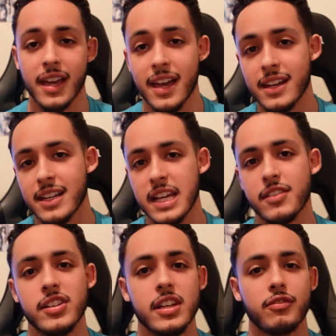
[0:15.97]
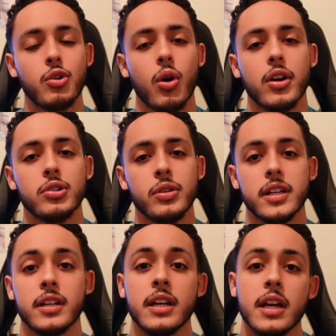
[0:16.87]
And even if you are new
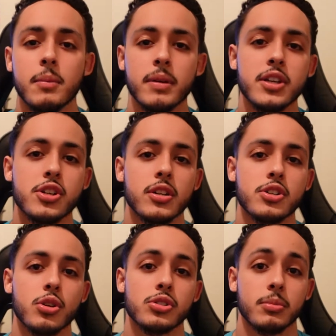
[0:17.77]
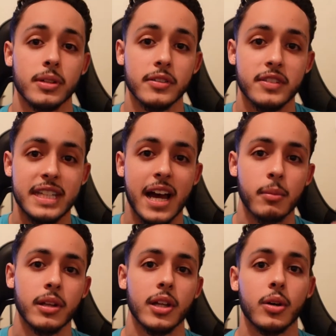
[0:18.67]
here, be sure to show some love down
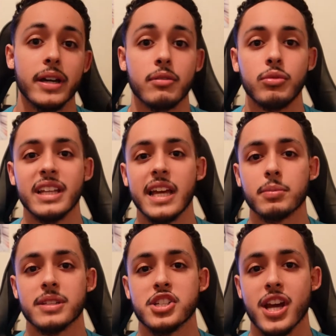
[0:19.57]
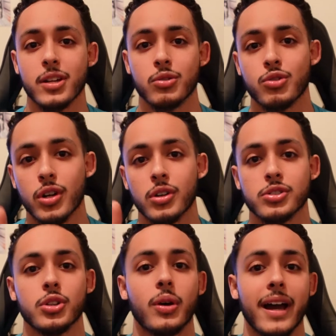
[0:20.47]
below. It really helps the channel grow
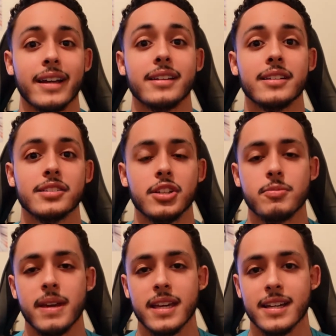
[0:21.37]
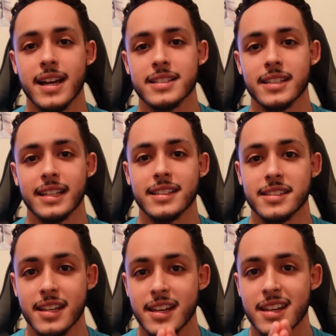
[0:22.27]
so I can continue making content like
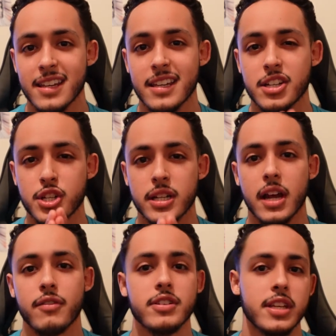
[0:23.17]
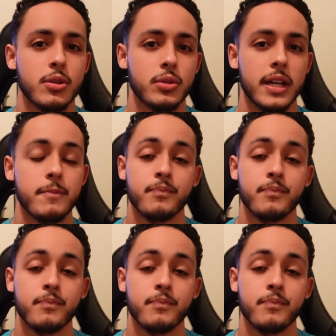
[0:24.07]
this each and every single day.